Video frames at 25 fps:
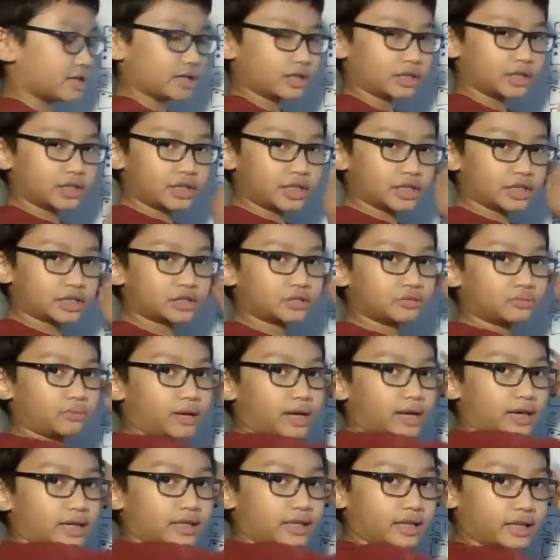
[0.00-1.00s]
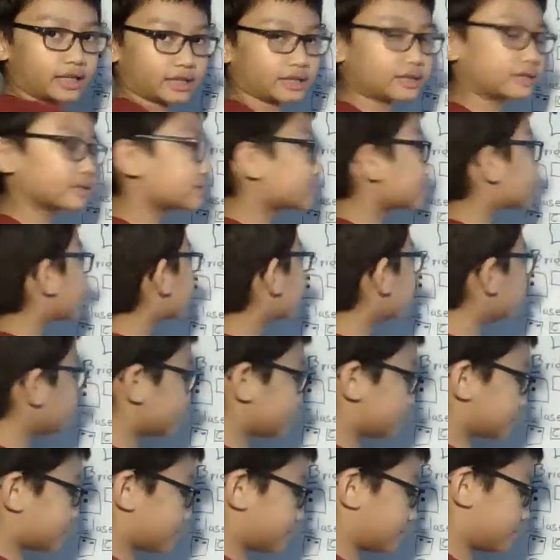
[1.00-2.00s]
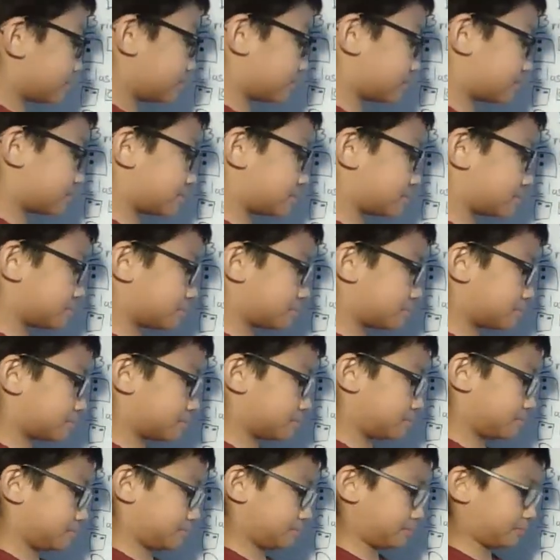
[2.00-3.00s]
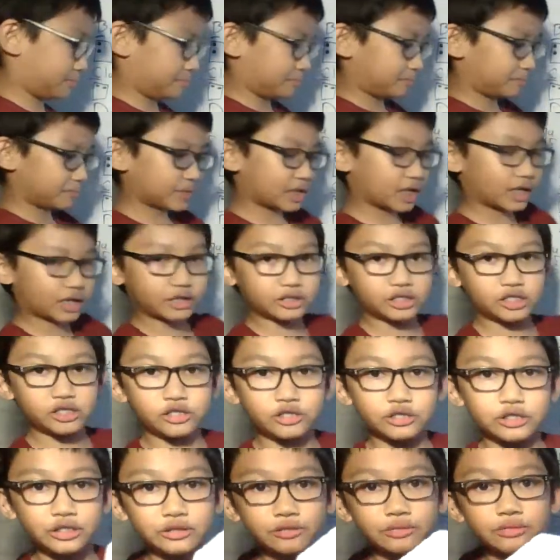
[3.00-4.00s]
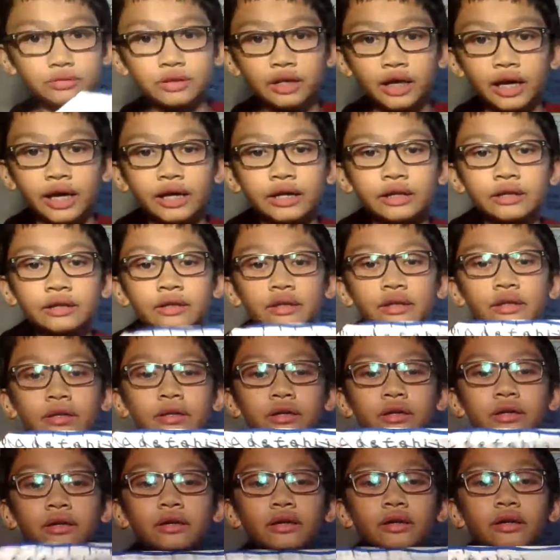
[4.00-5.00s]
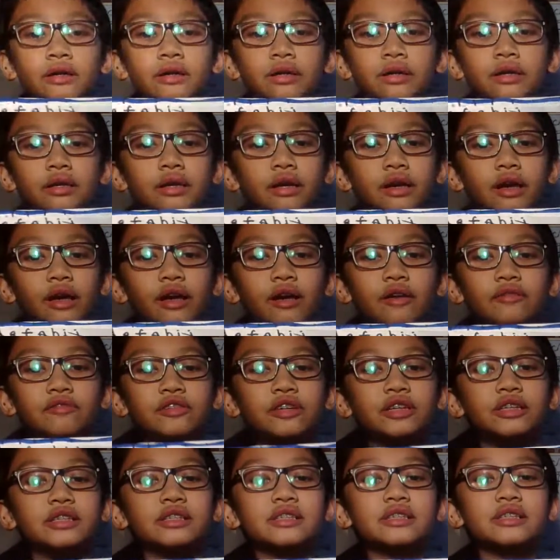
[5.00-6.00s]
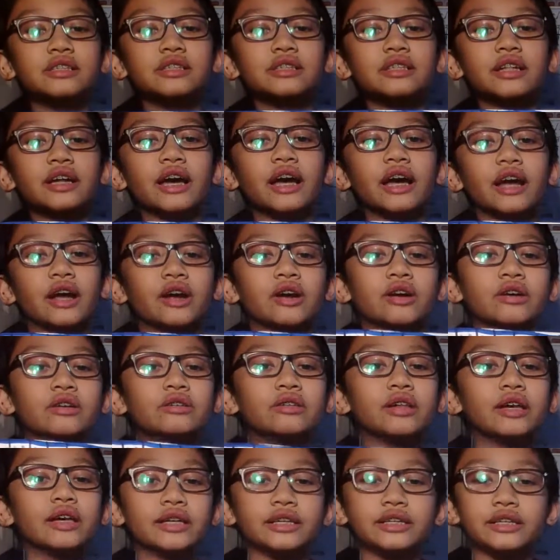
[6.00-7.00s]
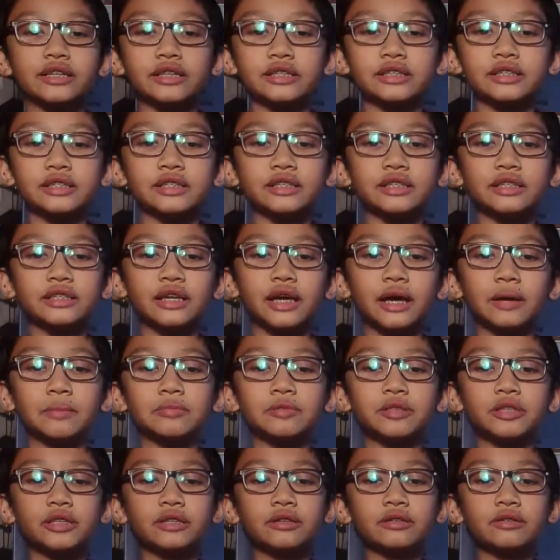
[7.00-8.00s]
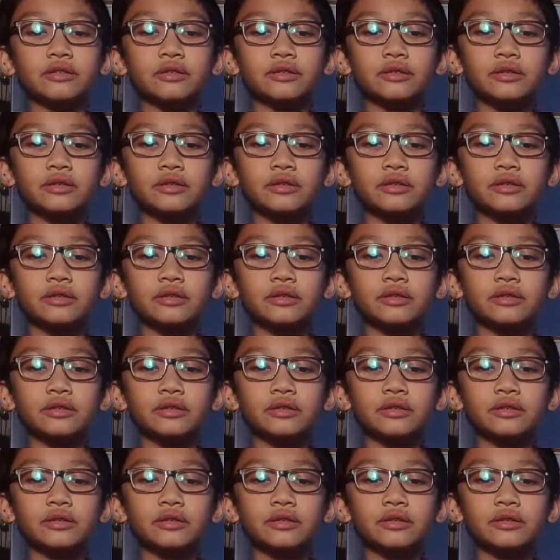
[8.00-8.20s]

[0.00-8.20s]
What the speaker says: this way. Like, I can show you again. If you can see the arrow, like you can see empty. You